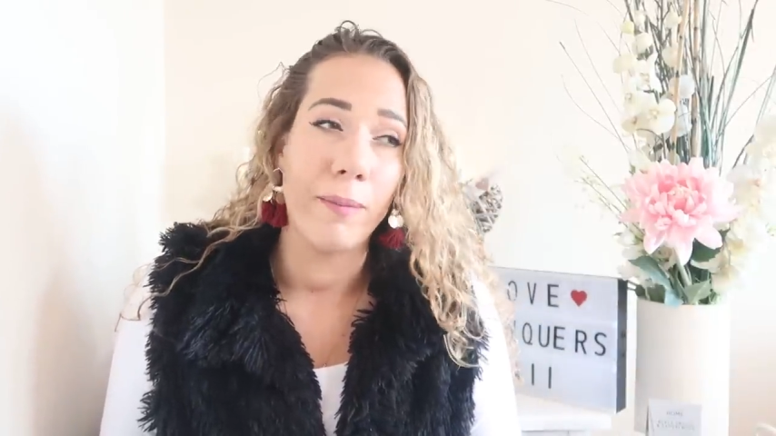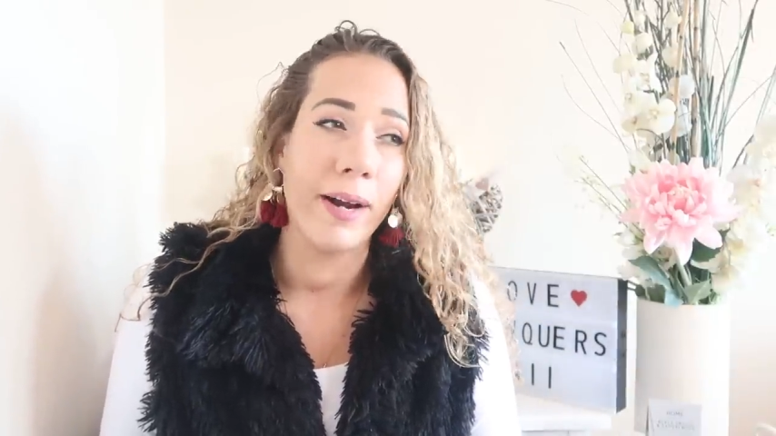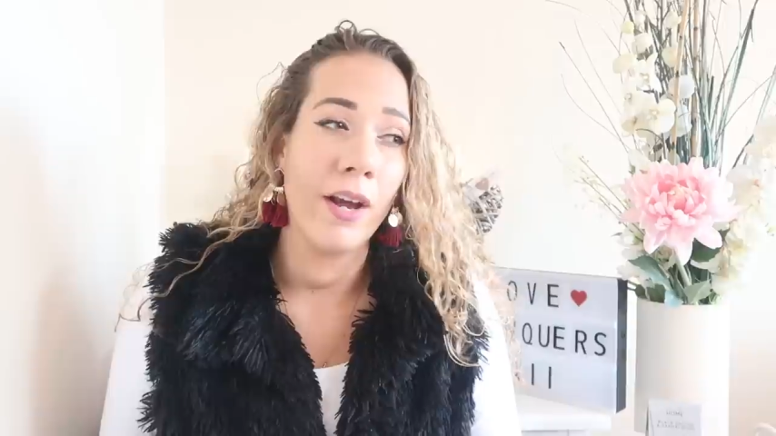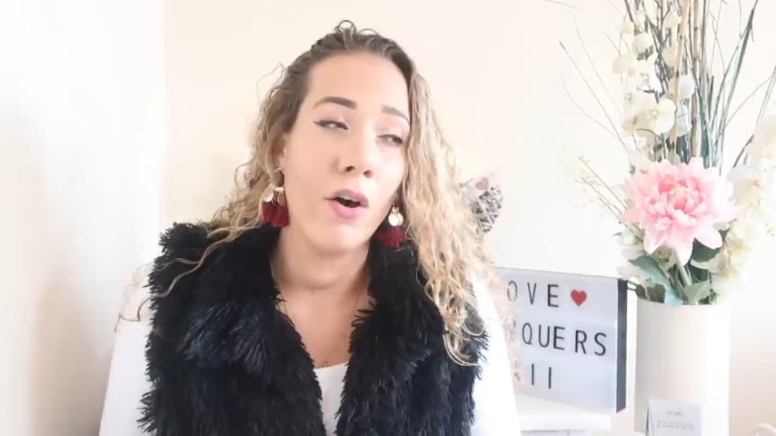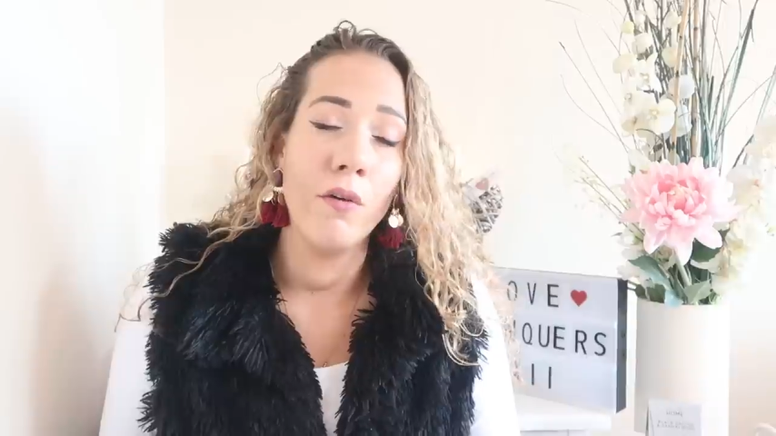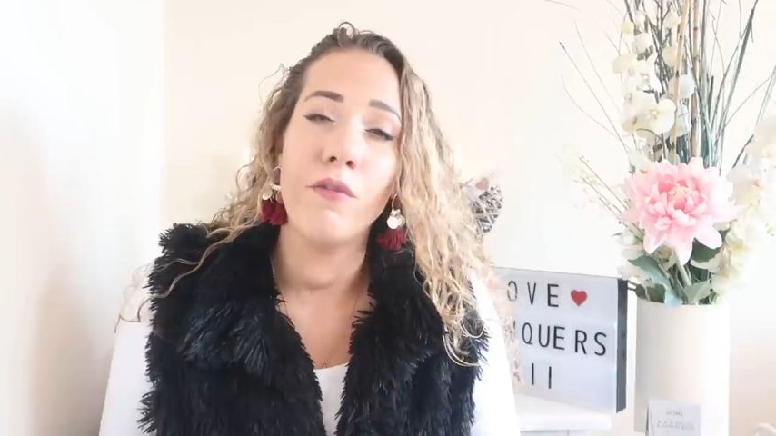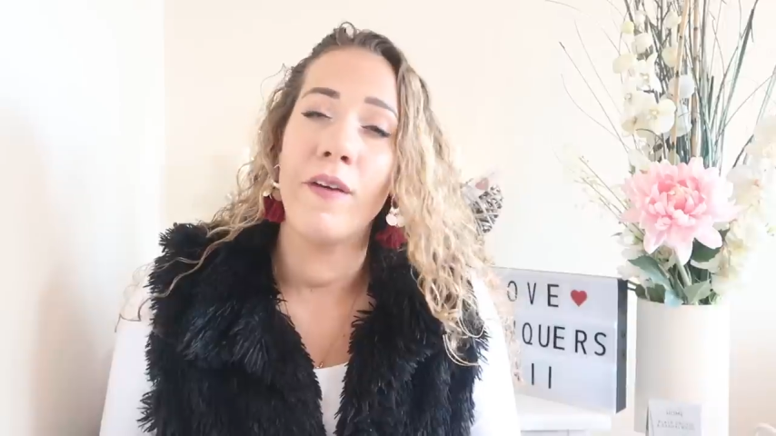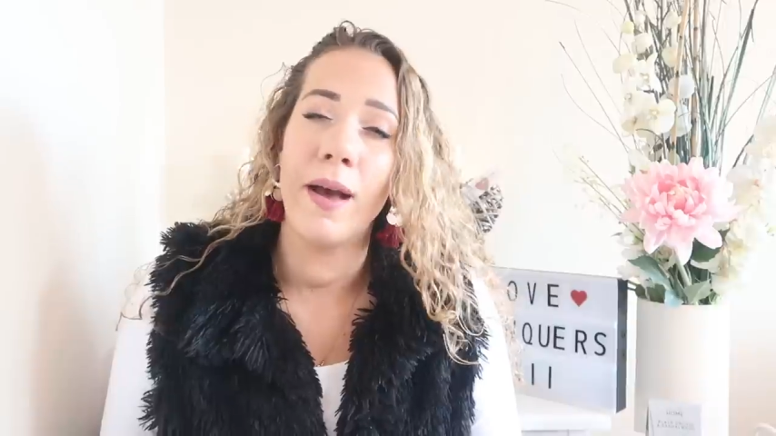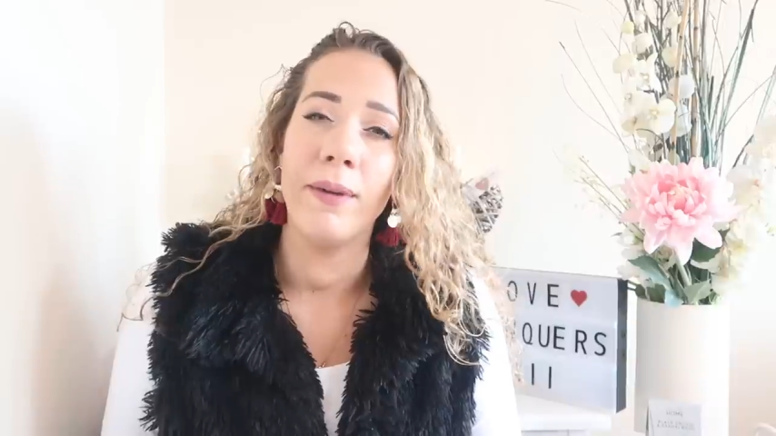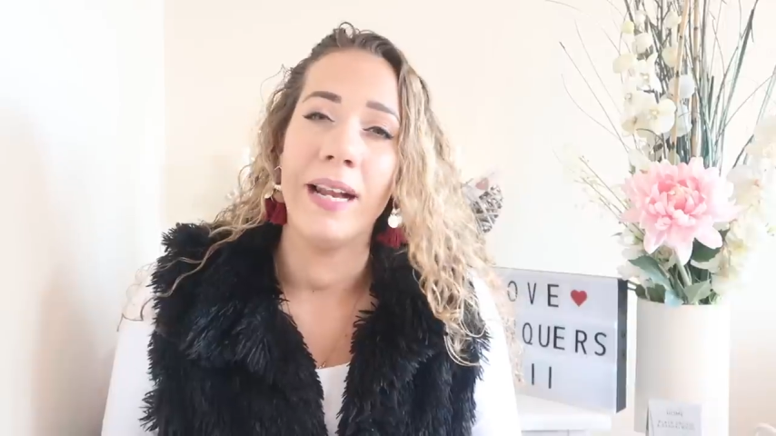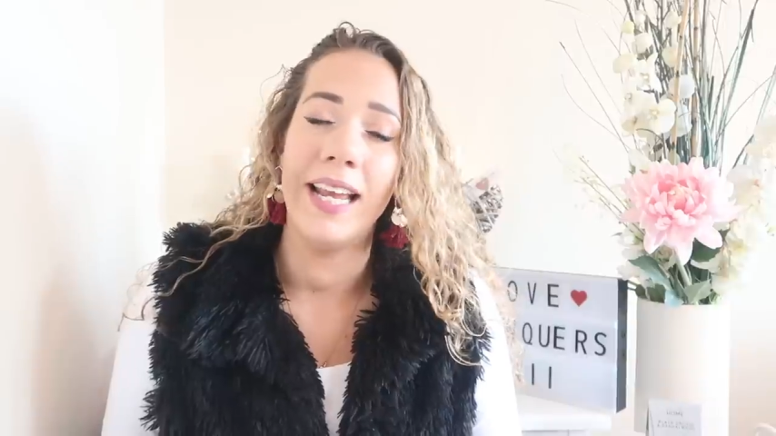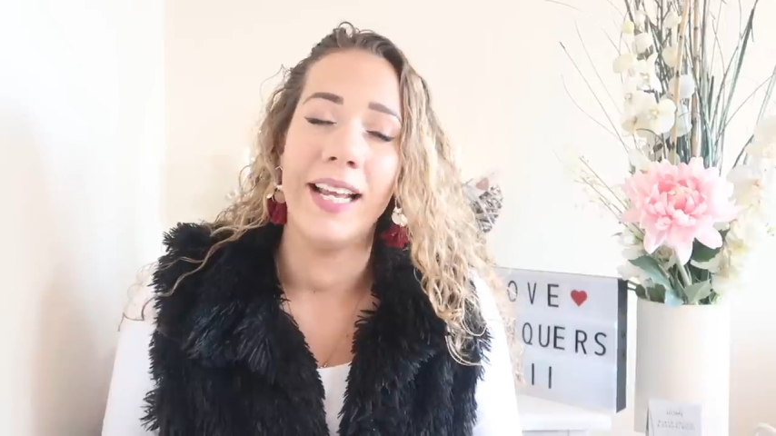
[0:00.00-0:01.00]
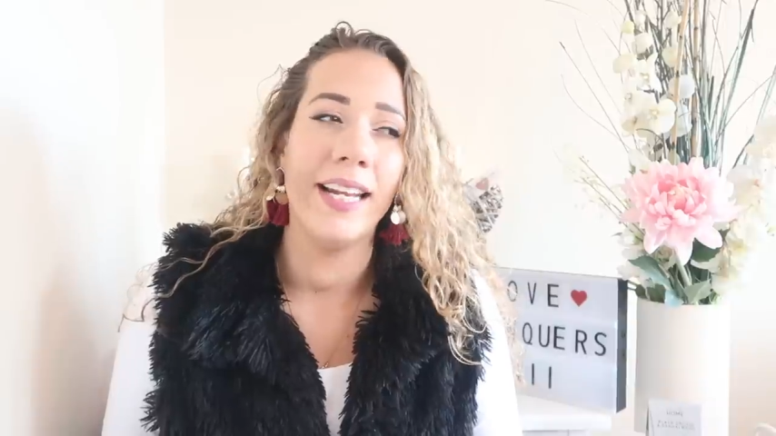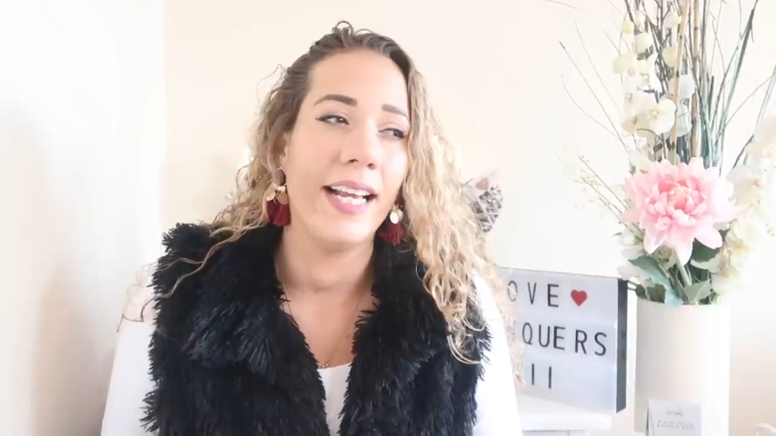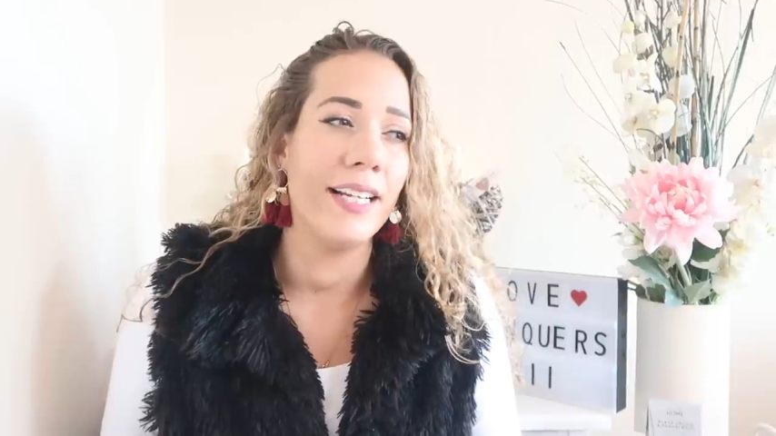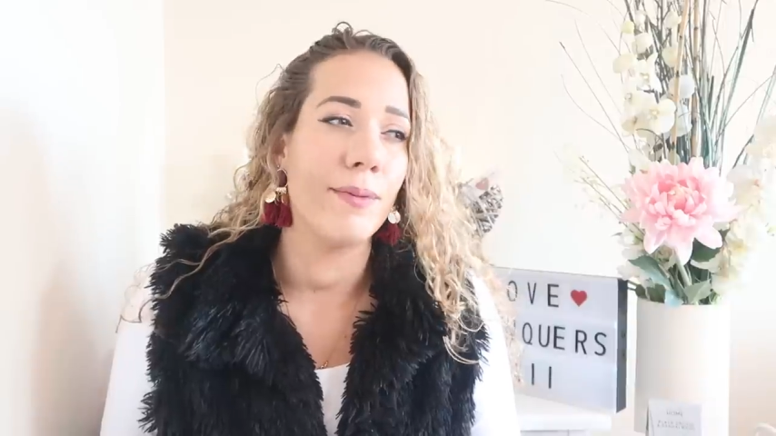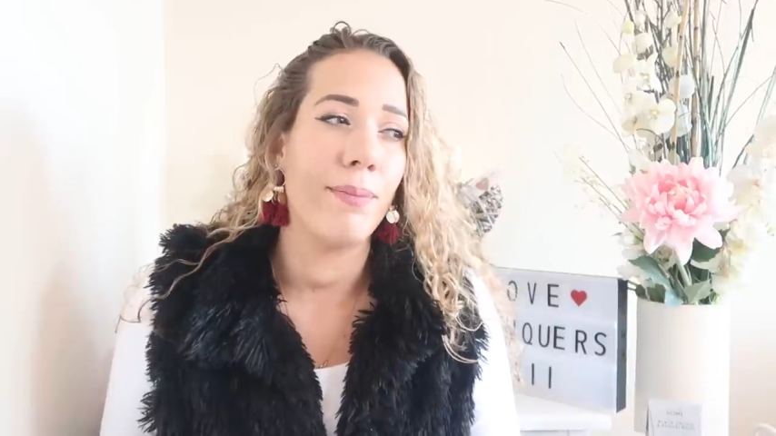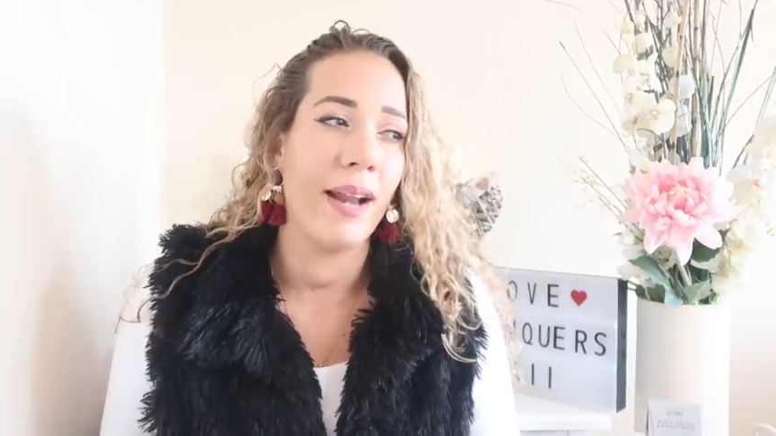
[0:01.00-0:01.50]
Like my whole family need a